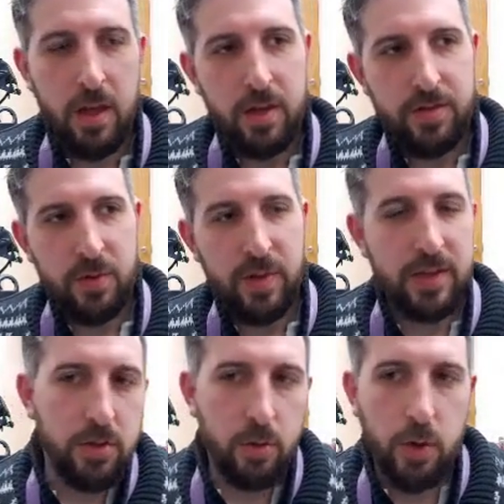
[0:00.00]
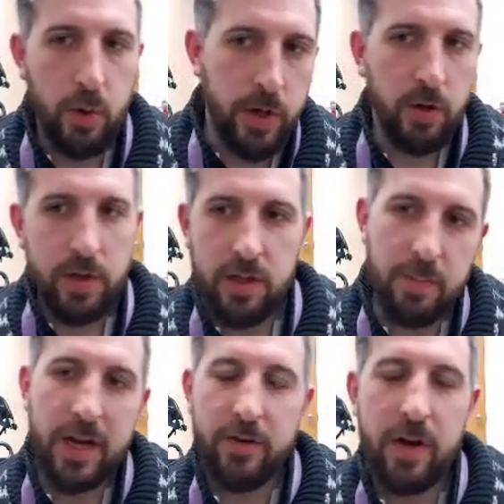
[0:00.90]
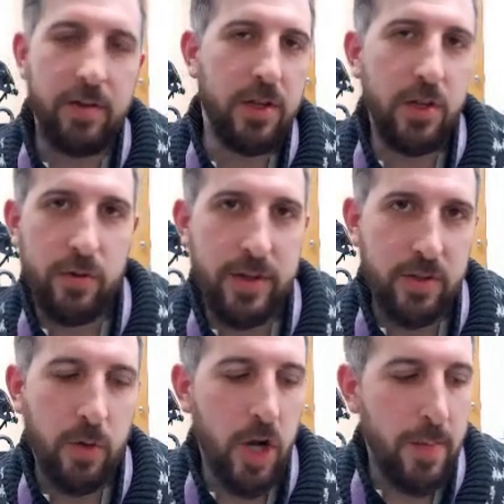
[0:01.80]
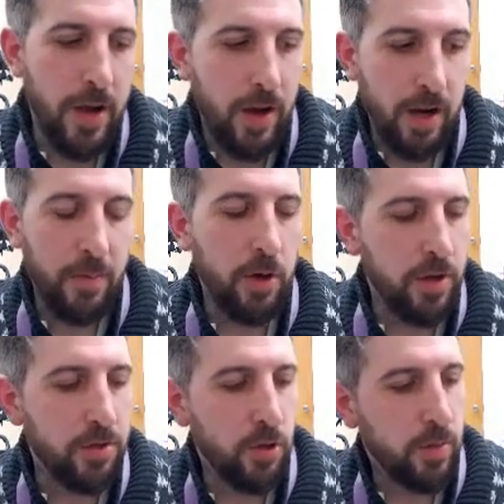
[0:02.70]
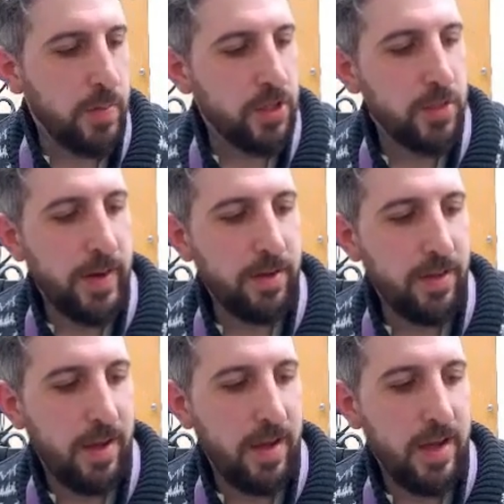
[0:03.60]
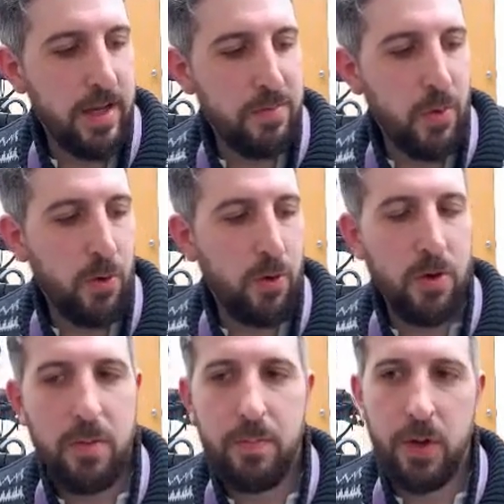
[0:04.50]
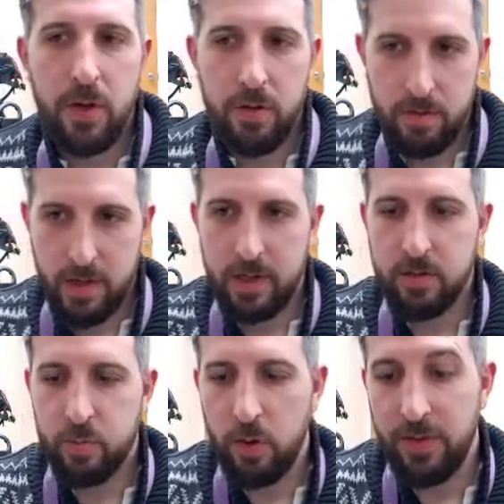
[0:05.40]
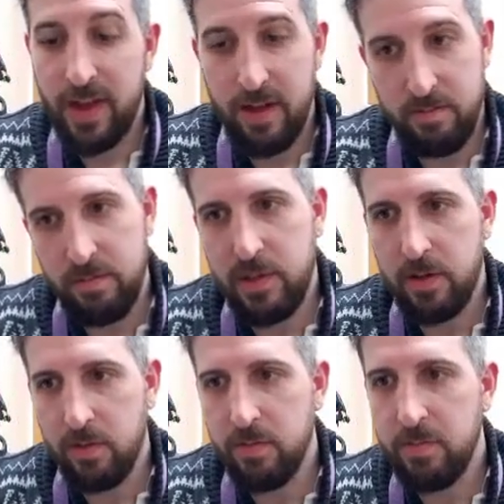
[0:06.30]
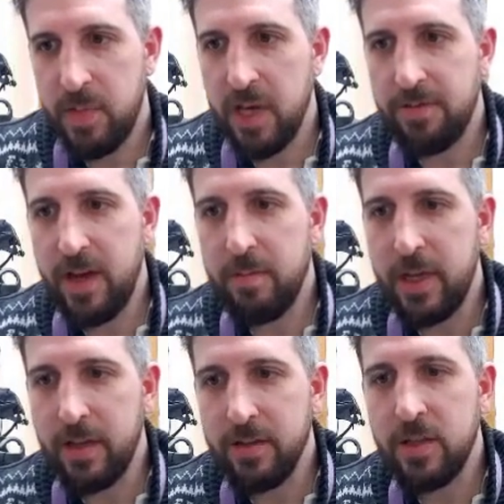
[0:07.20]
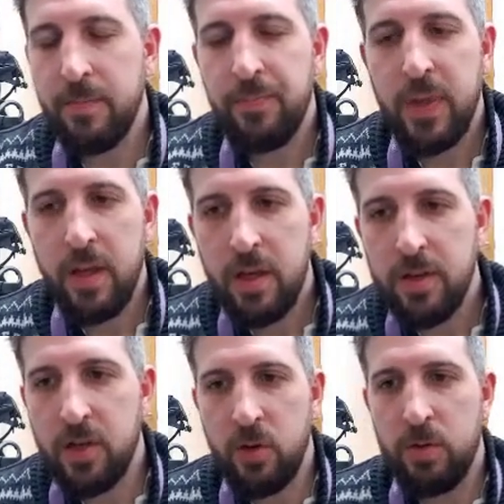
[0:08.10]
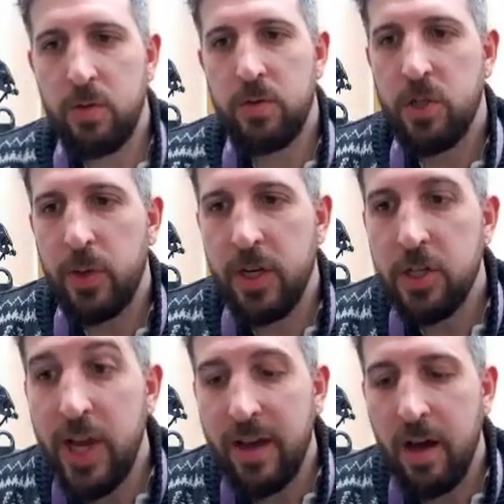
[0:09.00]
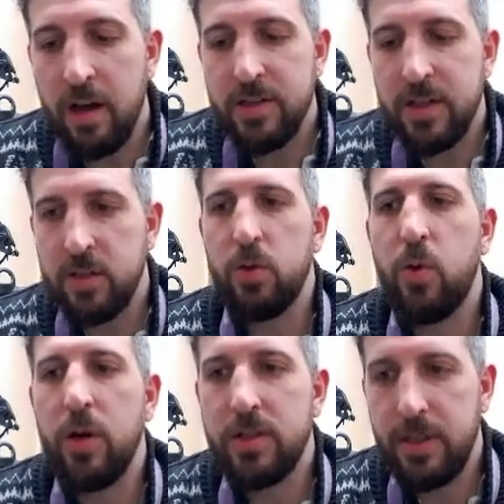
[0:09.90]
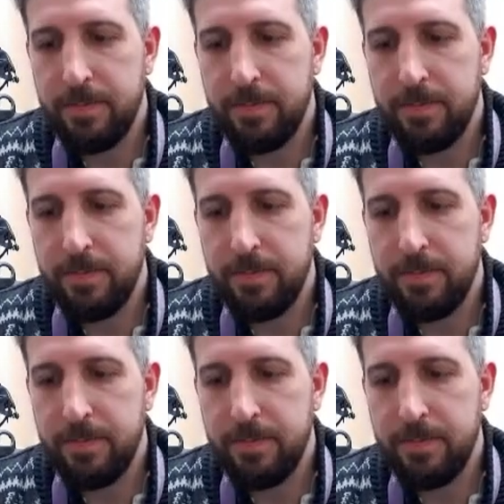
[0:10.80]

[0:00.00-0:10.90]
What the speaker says: So that's all going on in the background that you don't need to worry about, and I'm not going to talk much about that anymore, but that's what that little BFN means. So we're going to check our signal quality.